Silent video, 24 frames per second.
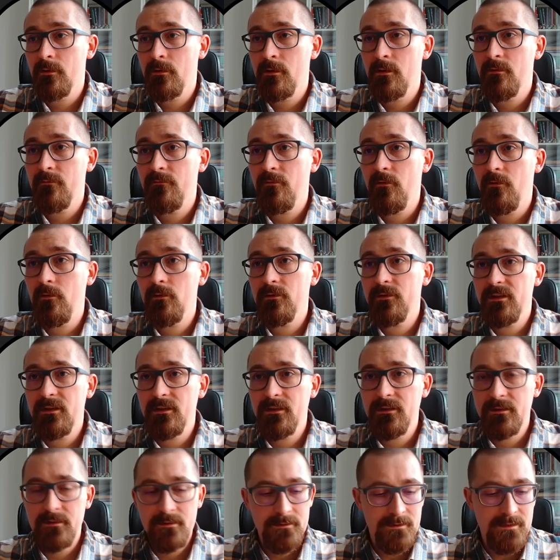
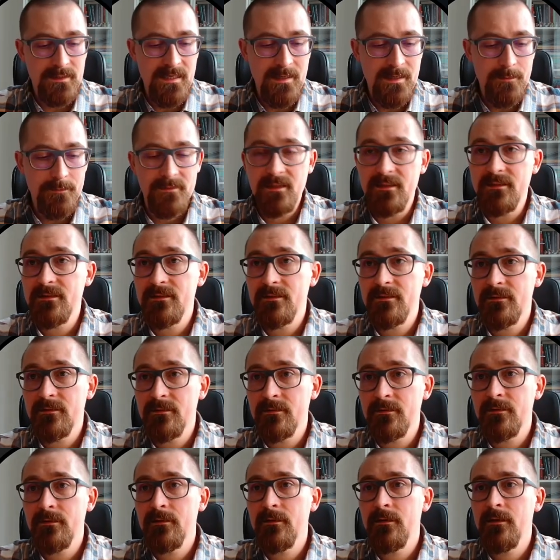folder, named it
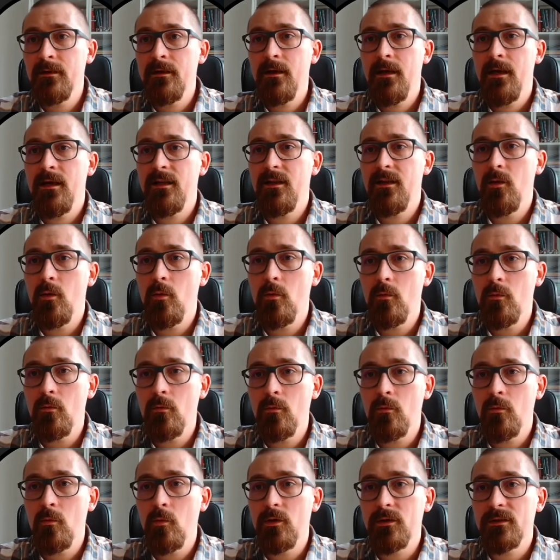hello
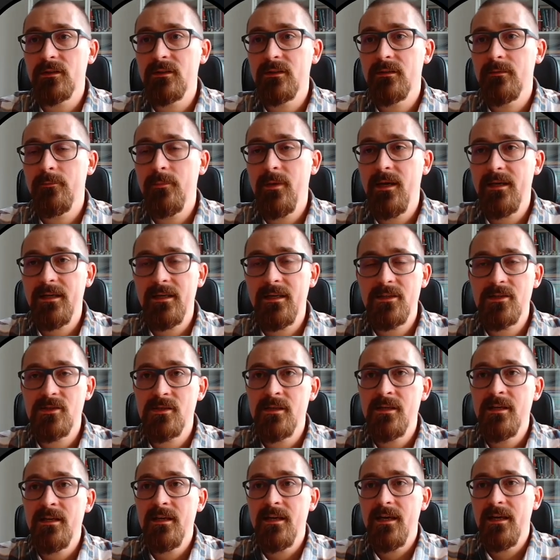world package,
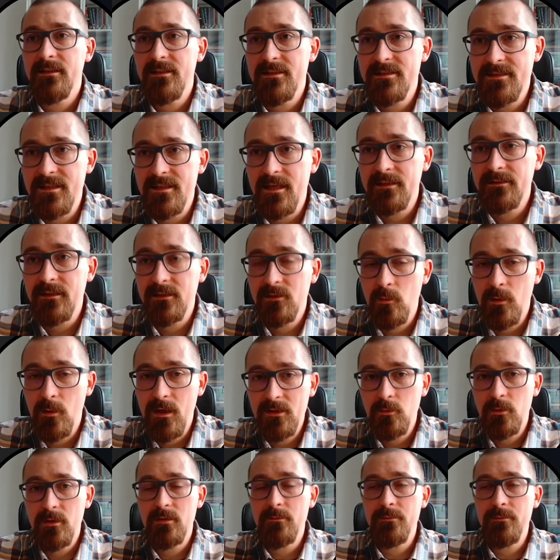and inside that one we'll